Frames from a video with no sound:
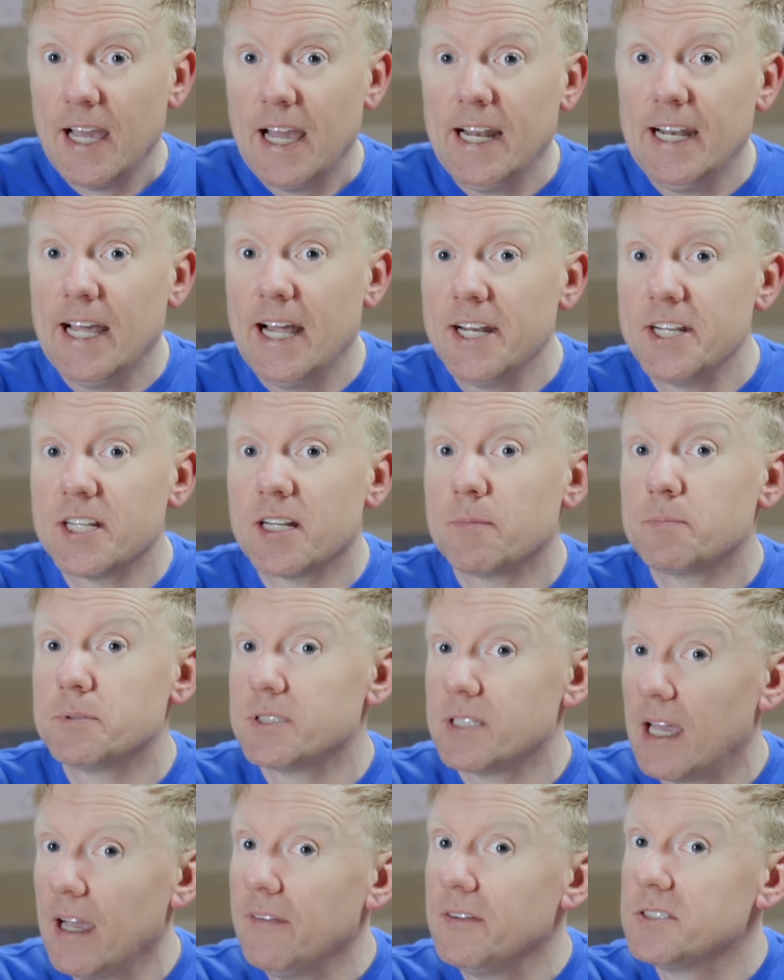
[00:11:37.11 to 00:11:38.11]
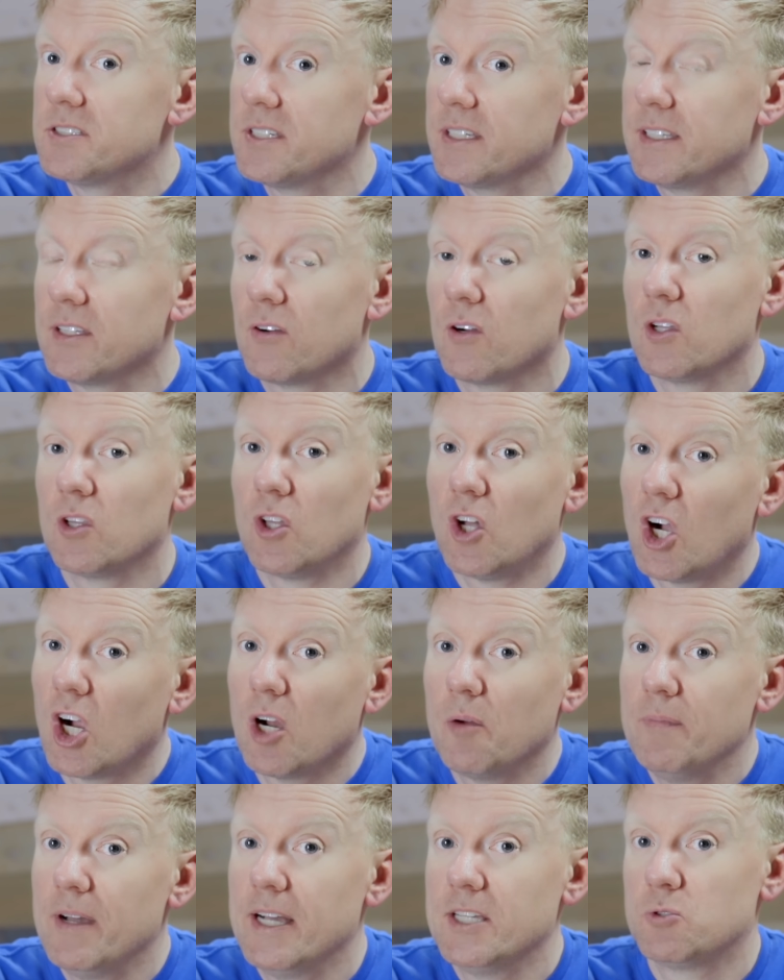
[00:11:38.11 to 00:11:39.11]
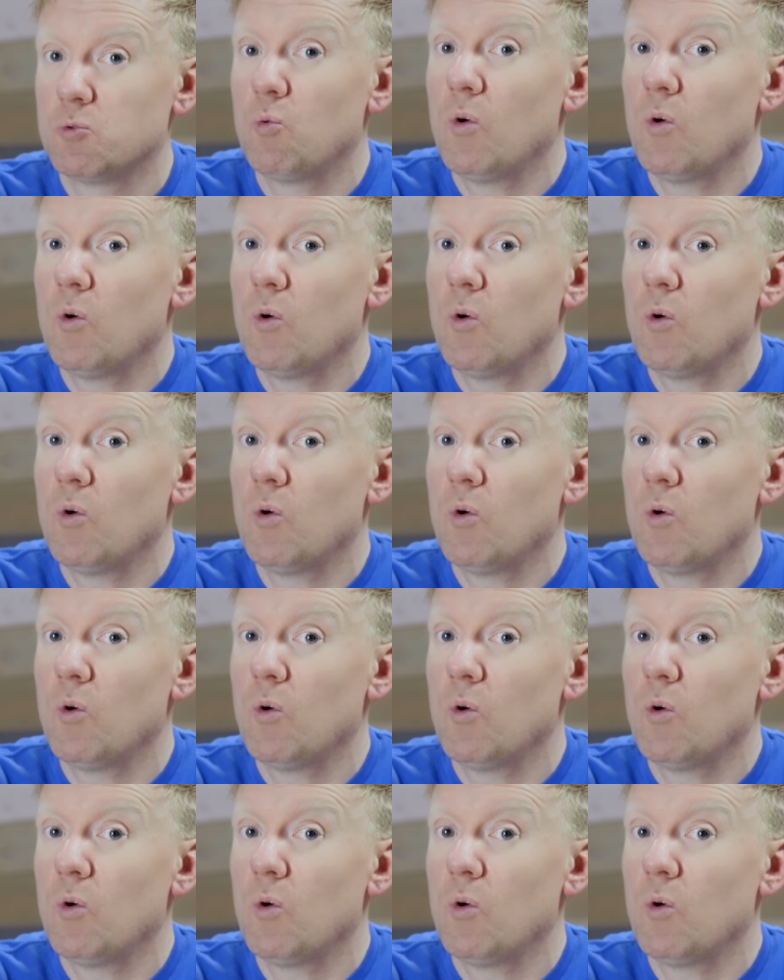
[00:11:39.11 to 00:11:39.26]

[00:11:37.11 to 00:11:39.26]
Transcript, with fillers: and ended up silencing their alarm as